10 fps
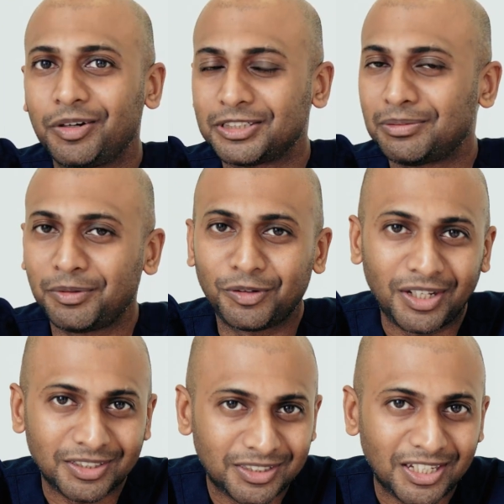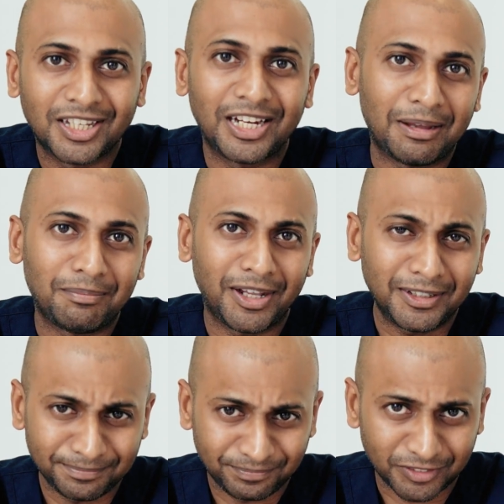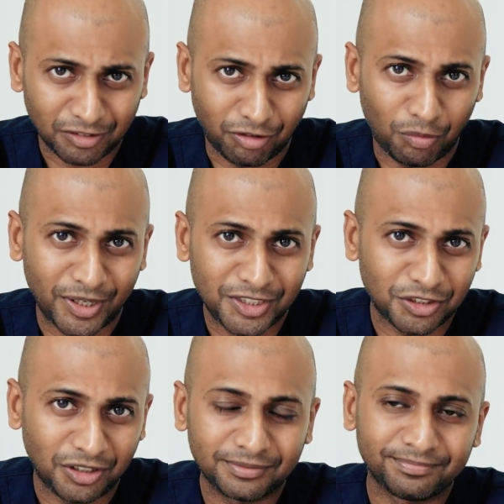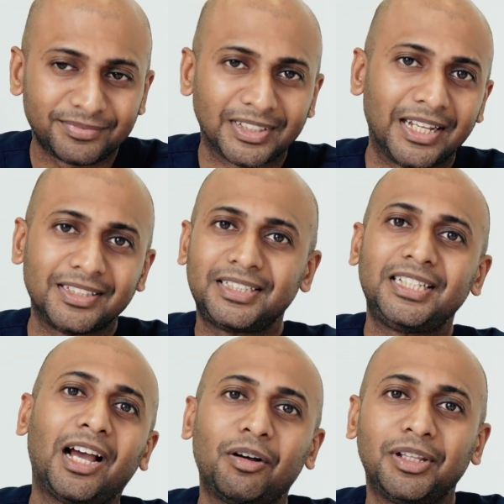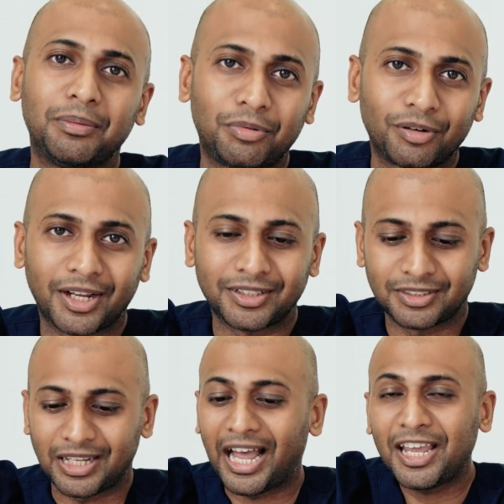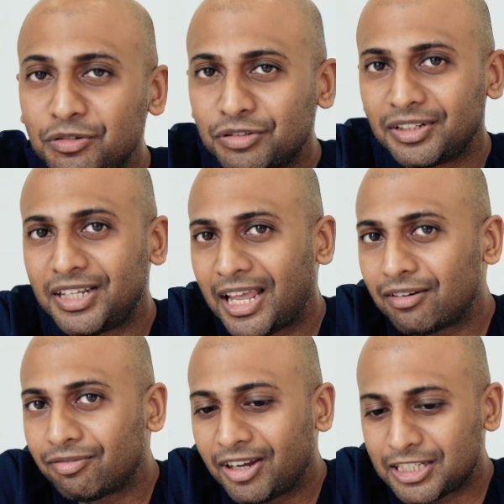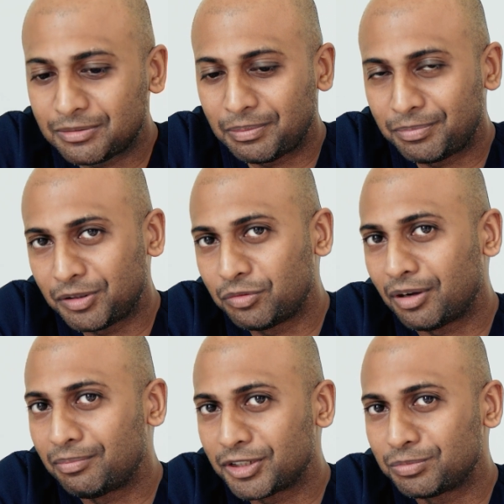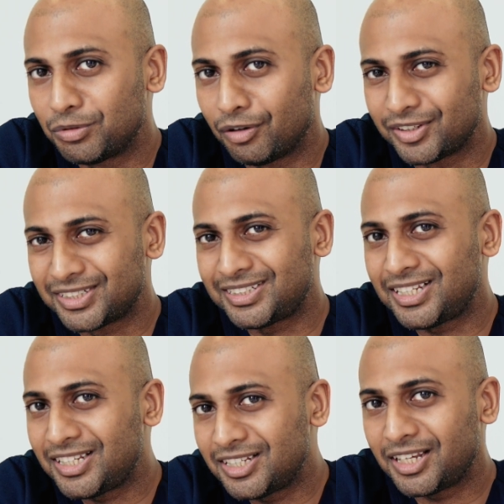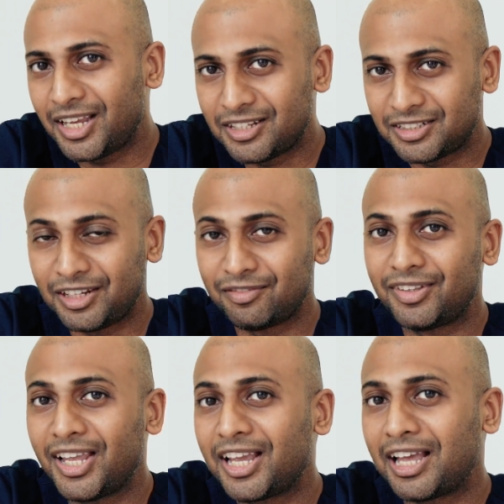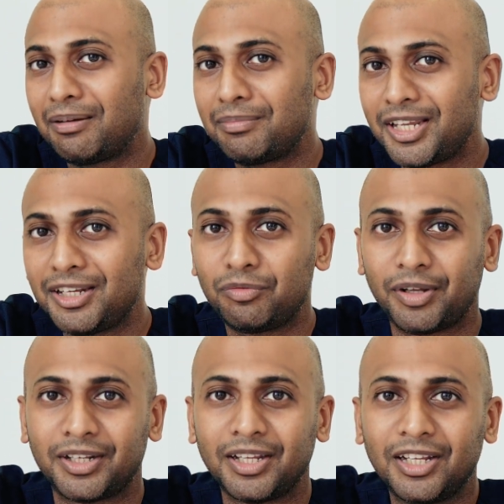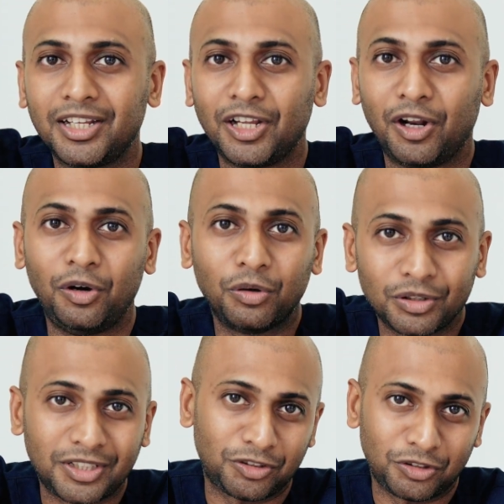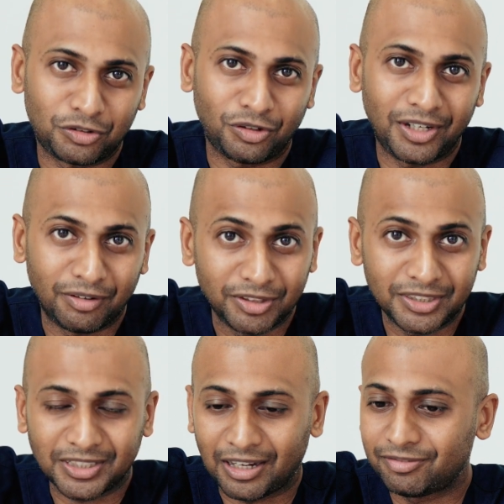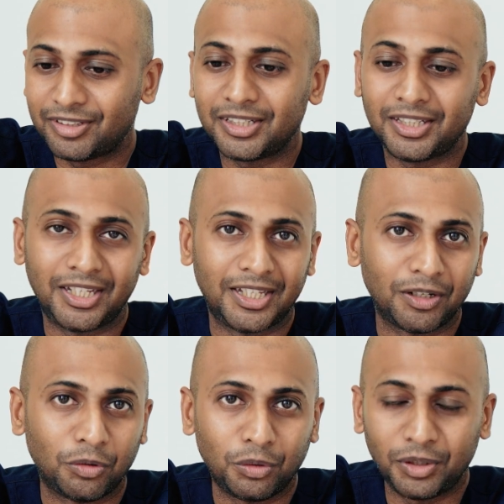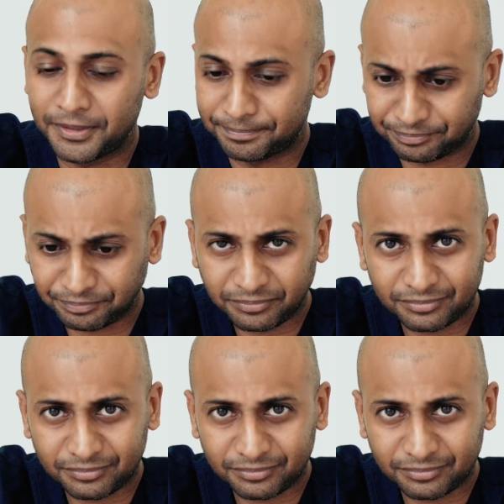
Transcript: which is maybe only a single ml for one shot, and see how they progress. I usually advise people who are much more of a senior age, if they come in with low testosterone levels after the whole